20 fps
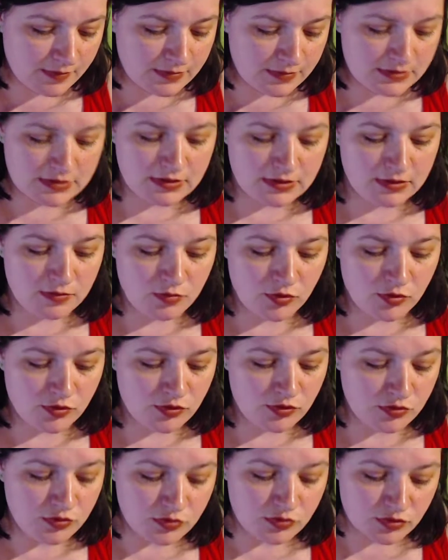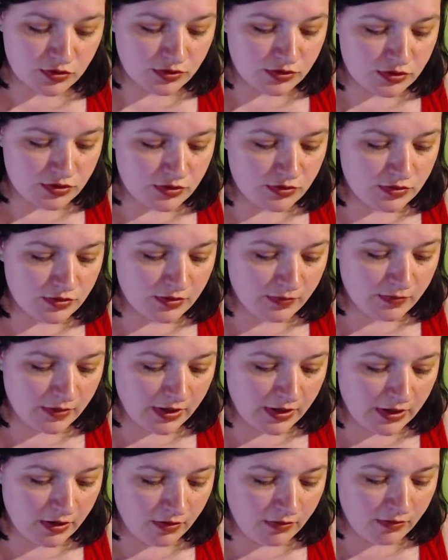It's a little more neutral too than what
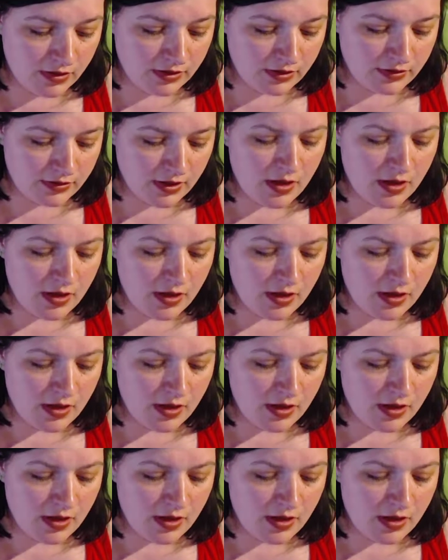I go with.